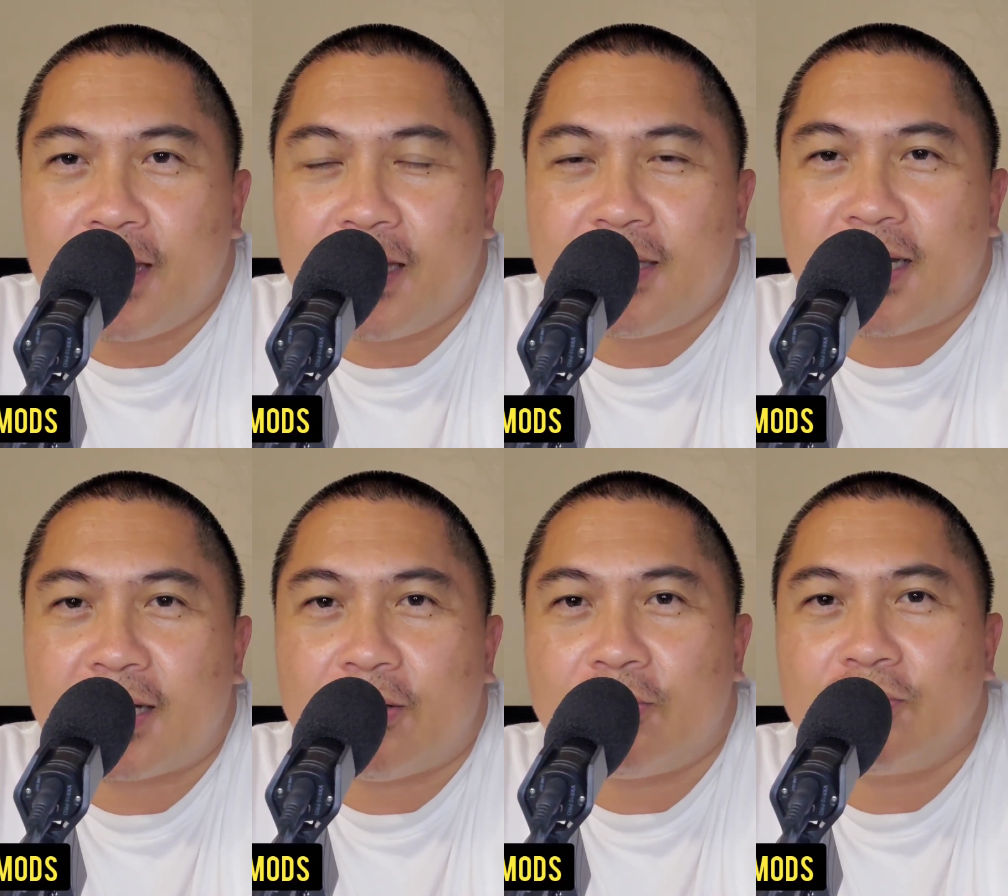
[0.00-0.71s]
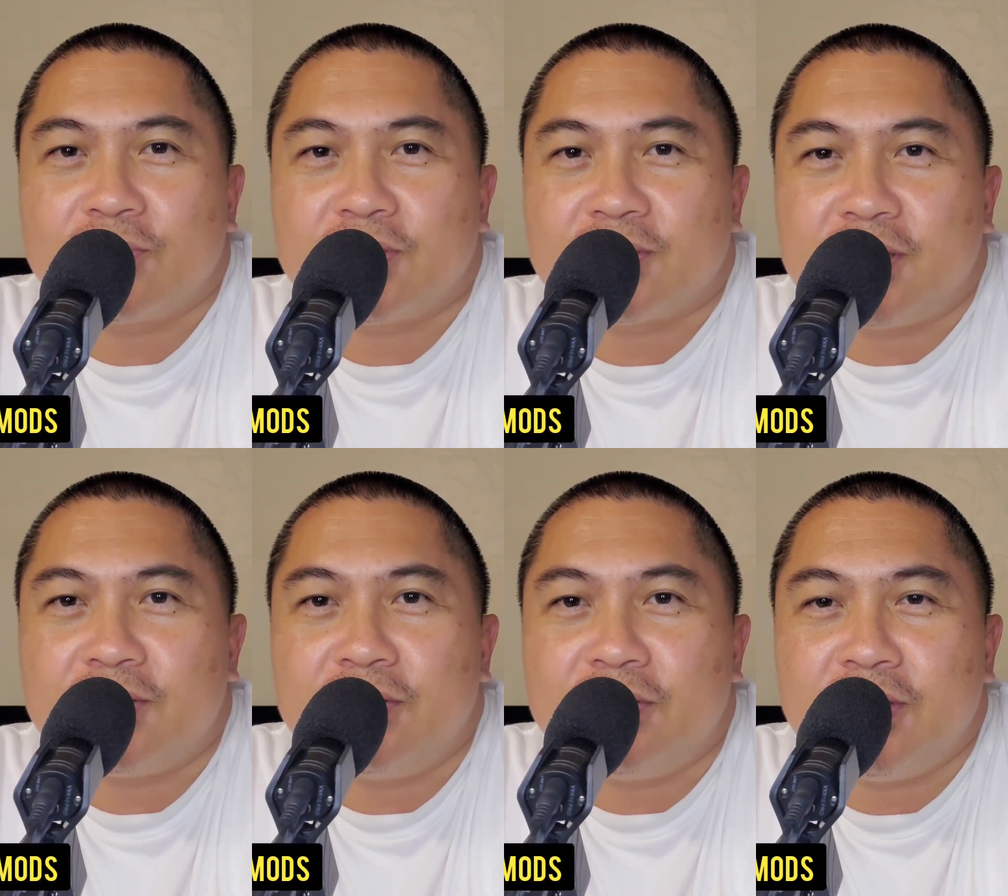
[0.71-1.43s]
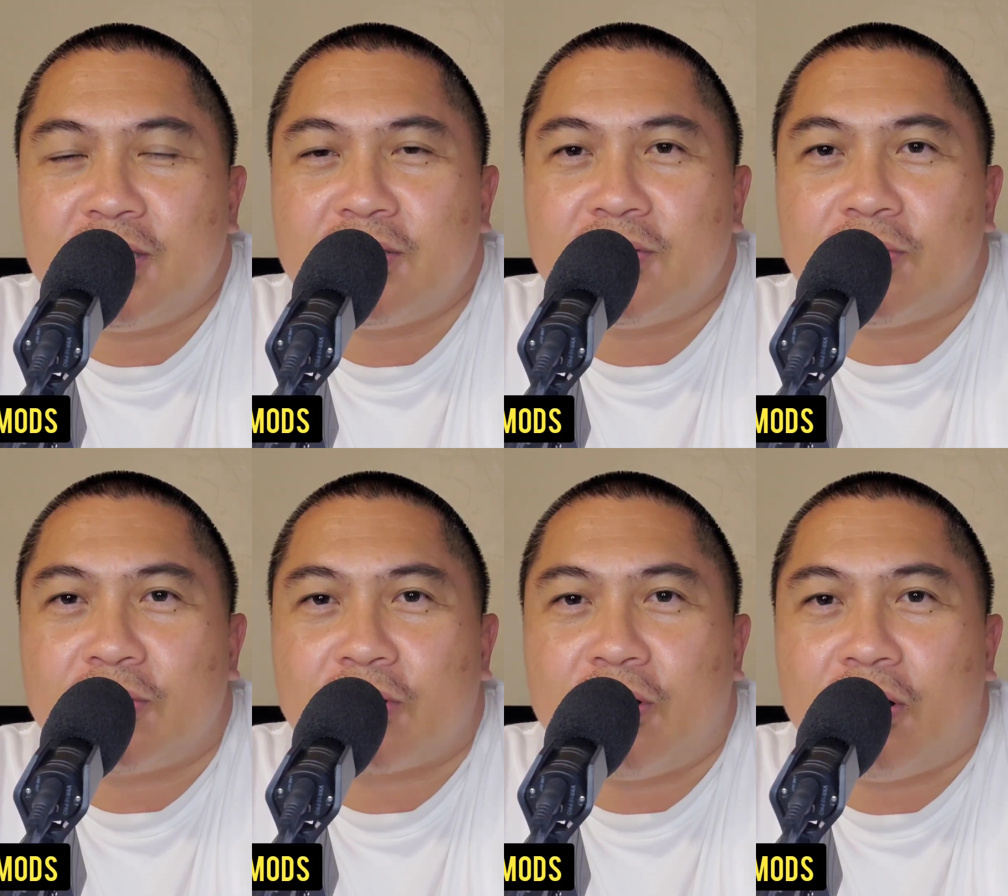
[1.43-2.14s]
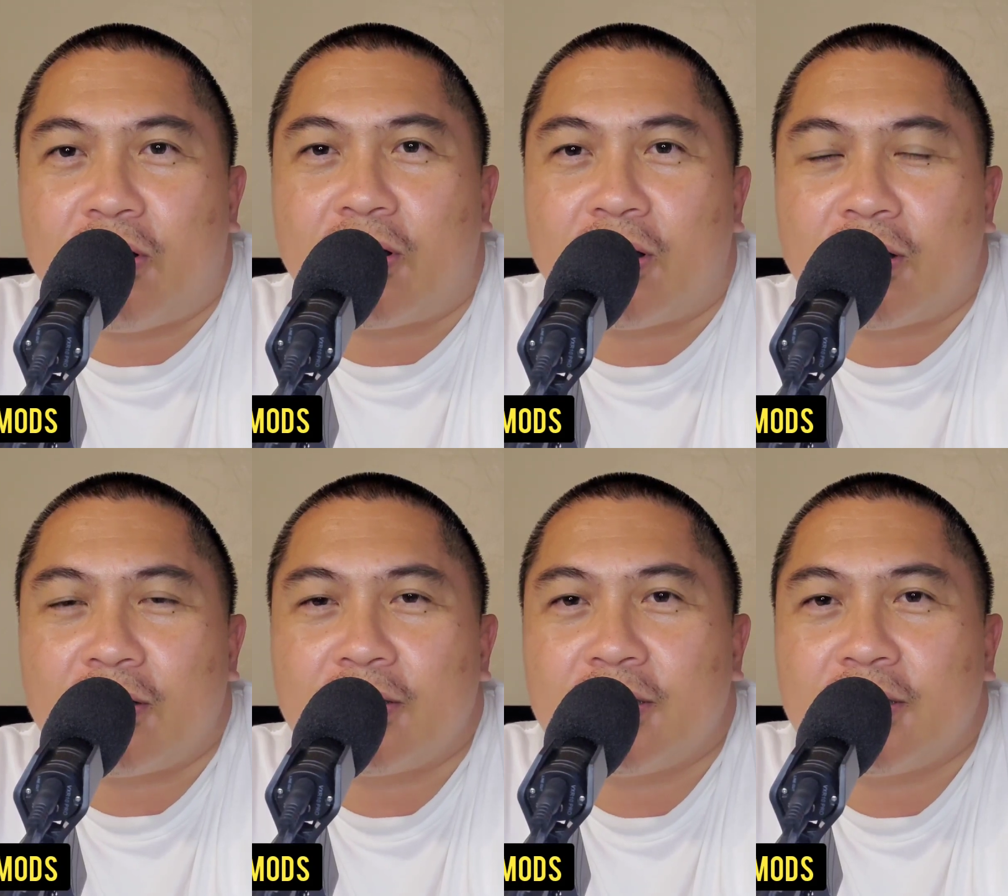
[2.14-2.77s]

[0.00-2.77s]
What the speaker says: And that hose is underneath your car,